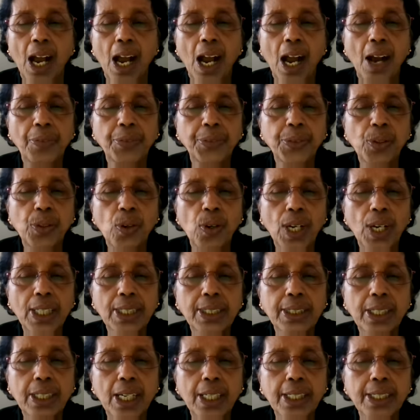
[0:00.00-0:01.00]
After all, I
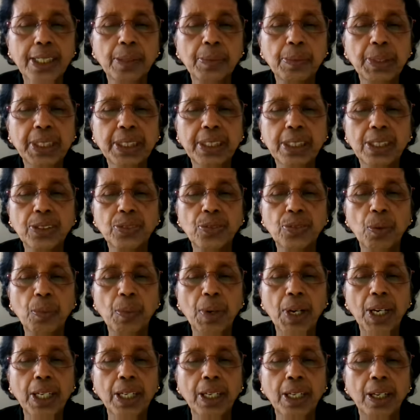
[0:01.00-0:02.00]
started a business for
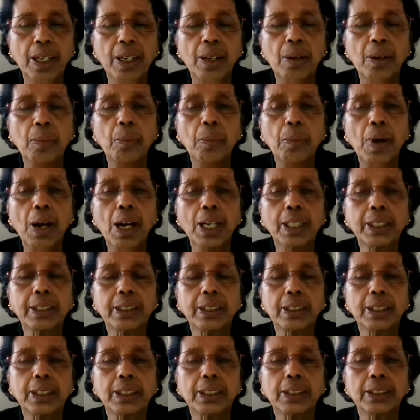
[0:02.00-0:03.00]
my
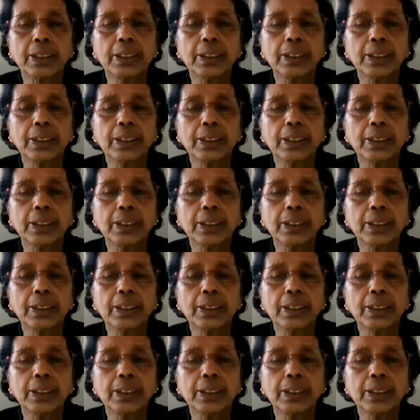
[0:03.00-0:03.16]
partner,